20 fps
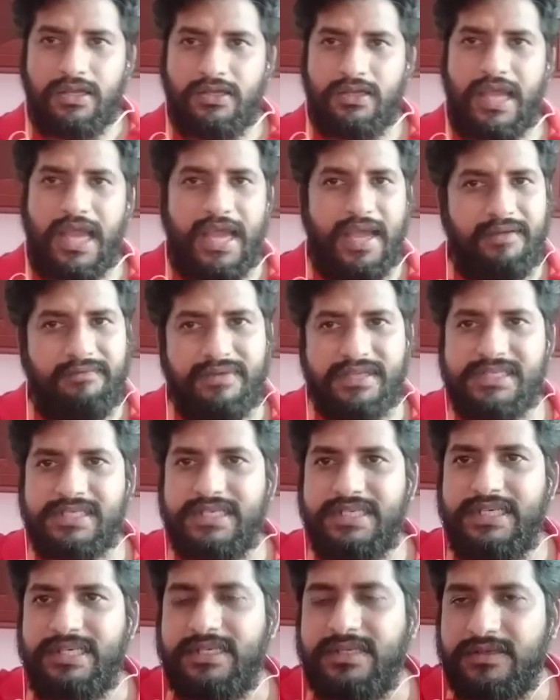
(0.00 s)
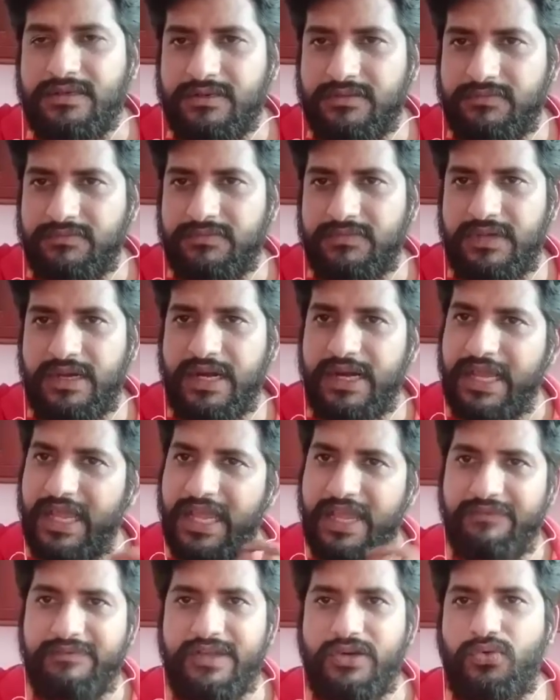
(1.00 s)
I have a stator and I
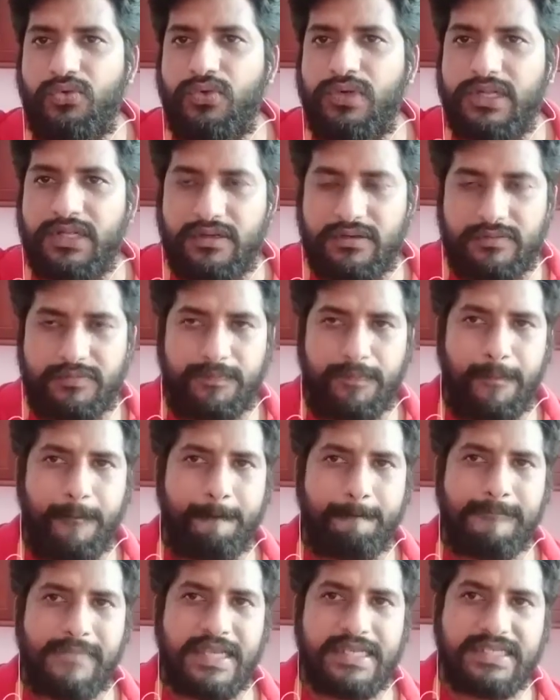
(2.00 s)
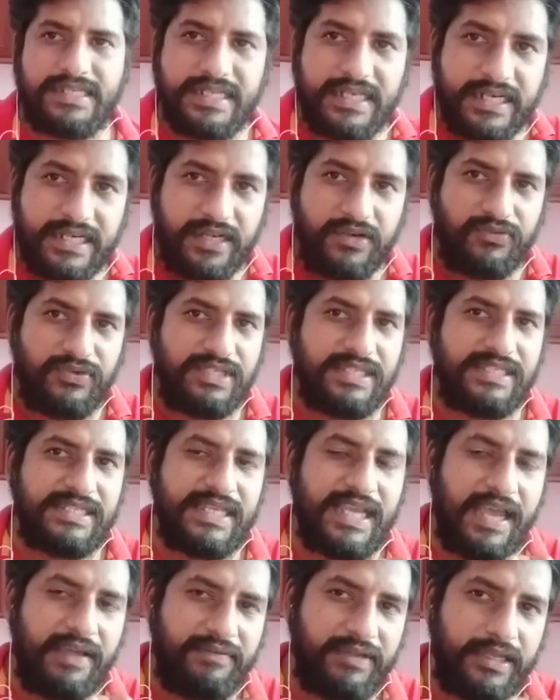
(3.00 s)
have a rotor. Stator which is
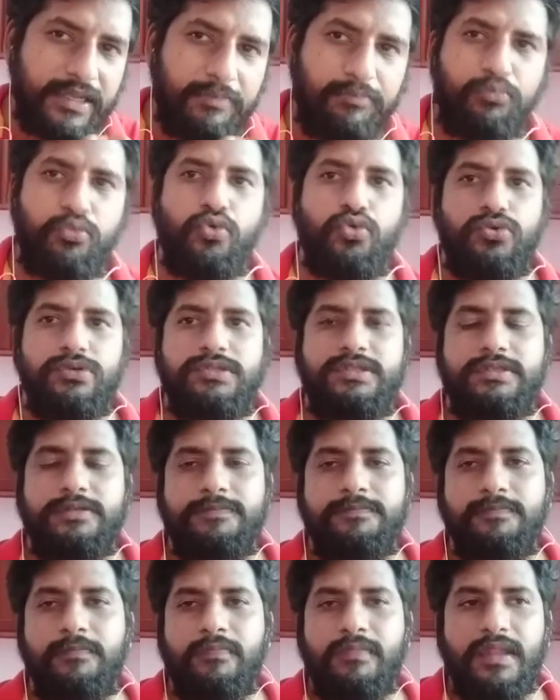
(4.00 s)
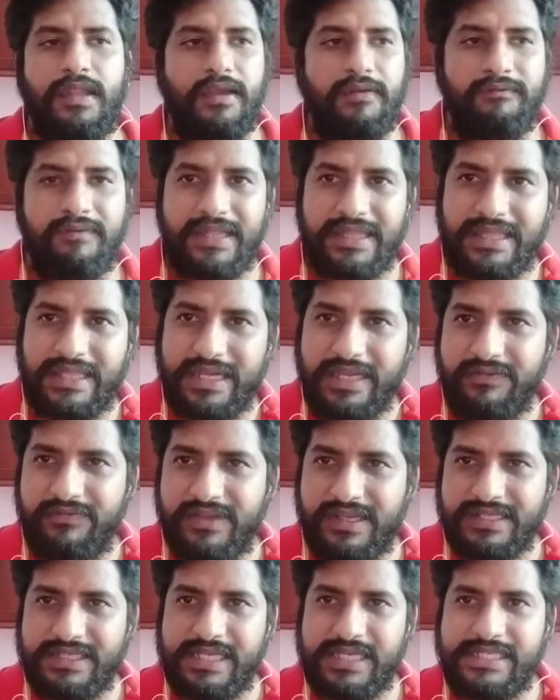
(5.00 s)
having a poles. When
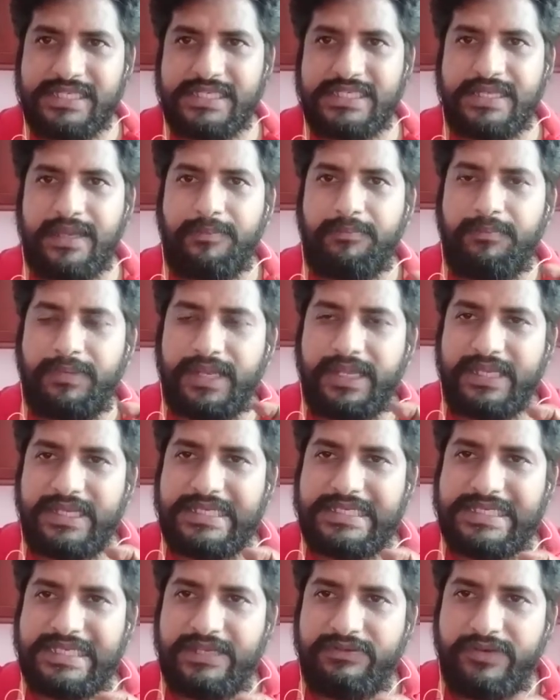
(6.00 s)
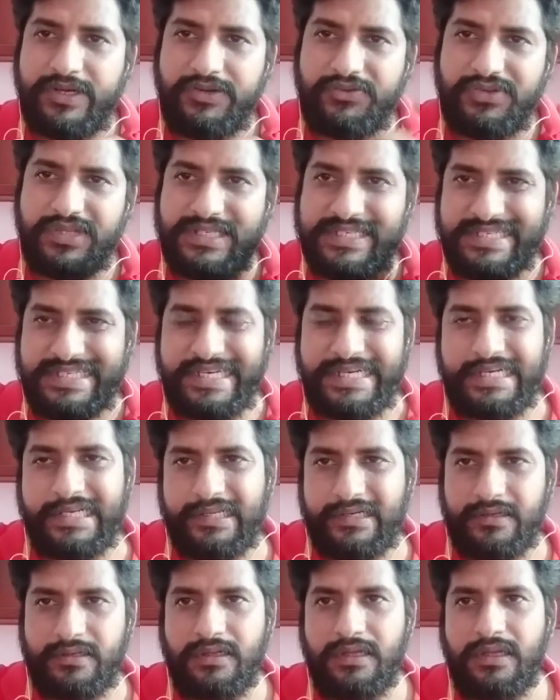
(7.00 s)
three-phase AC supply is given to the
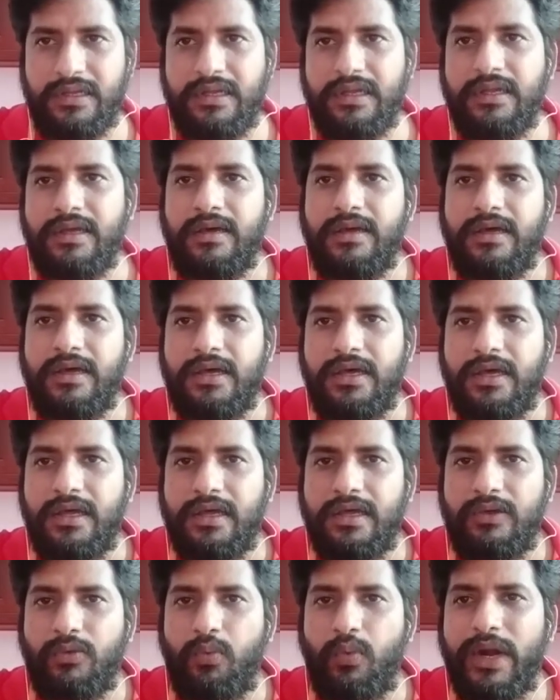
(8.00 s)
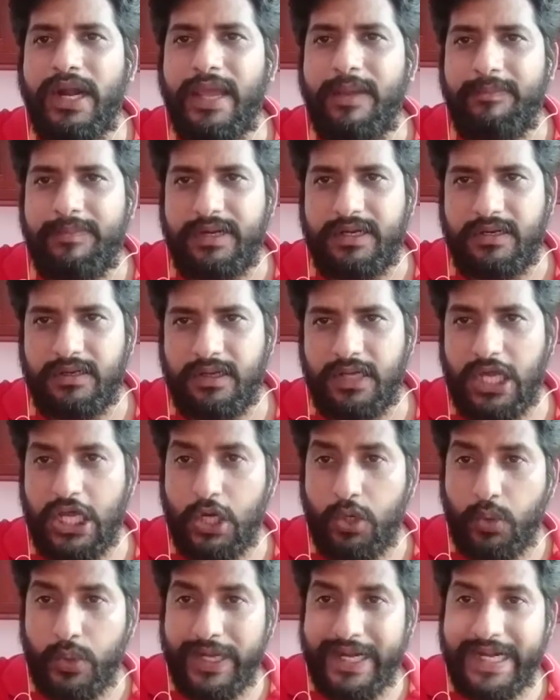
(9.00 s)
stator, what happened? A
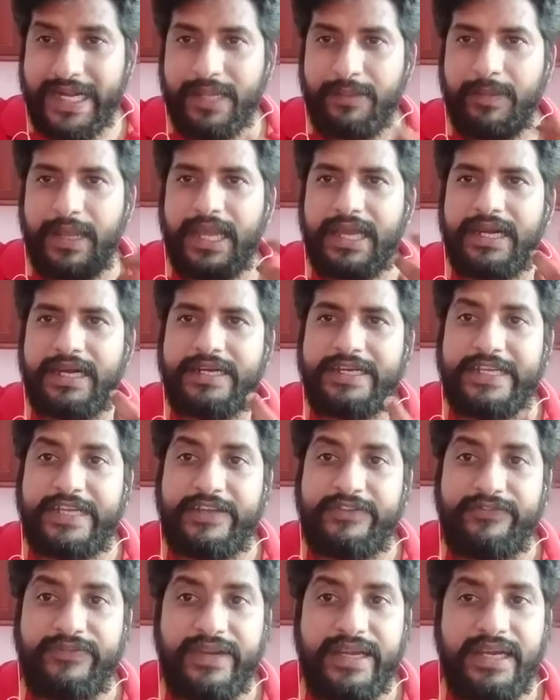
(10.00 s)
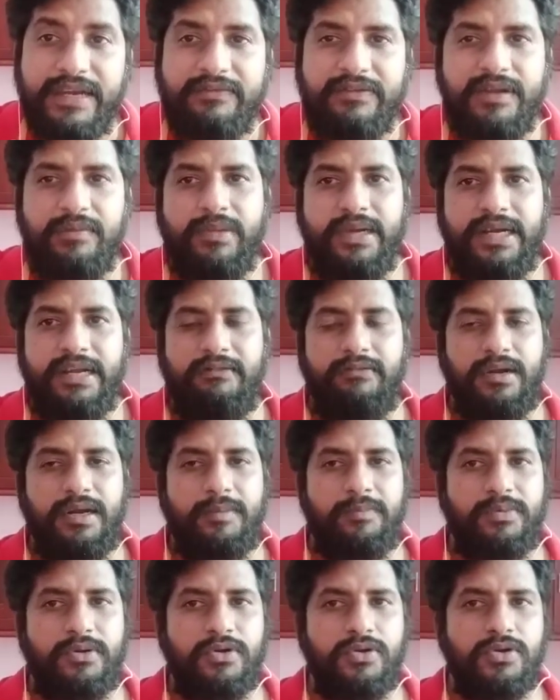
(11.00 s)
rotating magnetic field will be
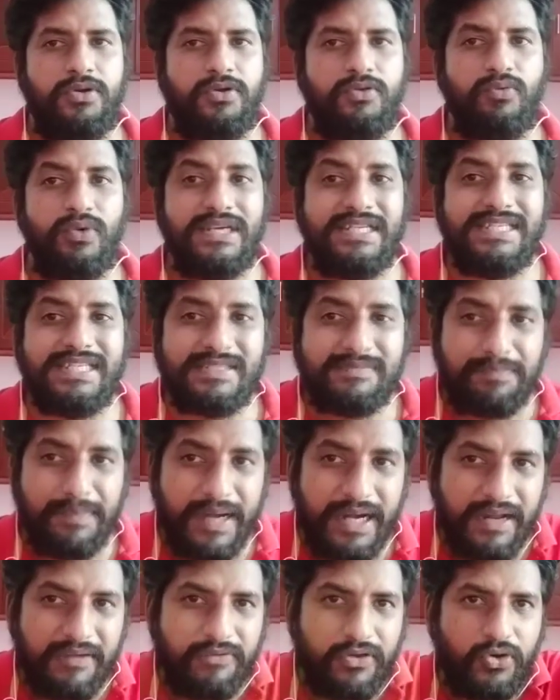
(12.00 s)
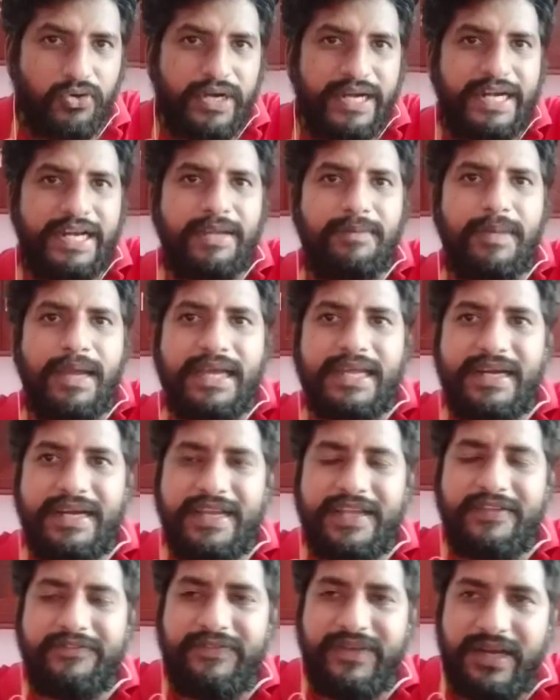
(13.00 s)
developed. What is the speed of a rotating
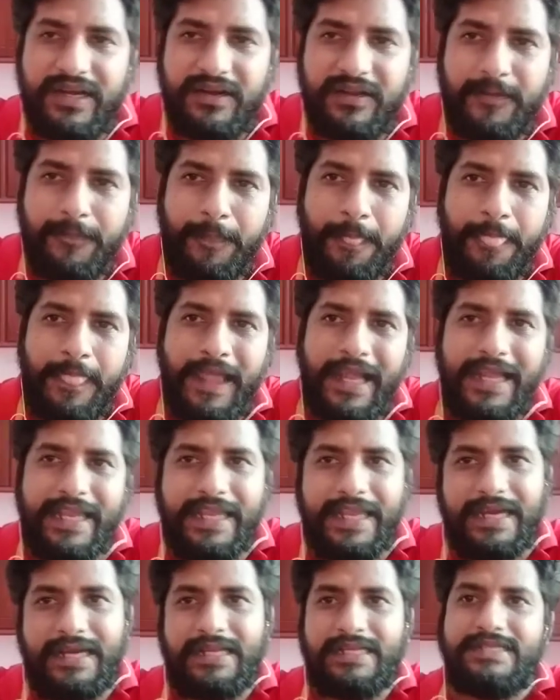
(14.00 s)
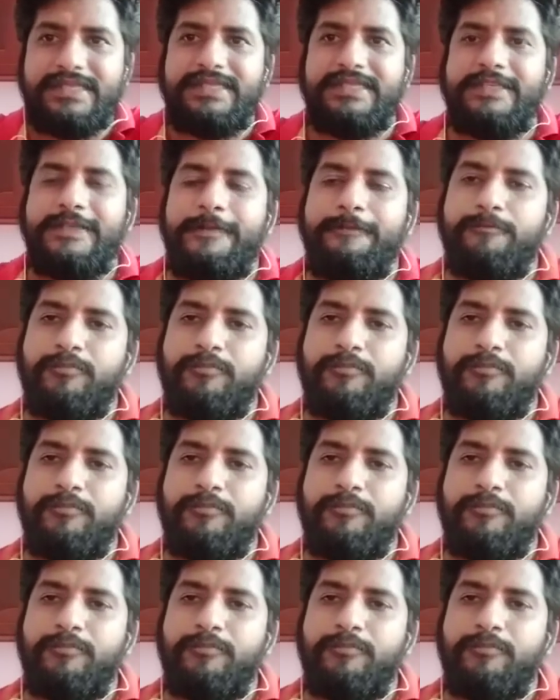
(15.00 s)
magnetic field? ns.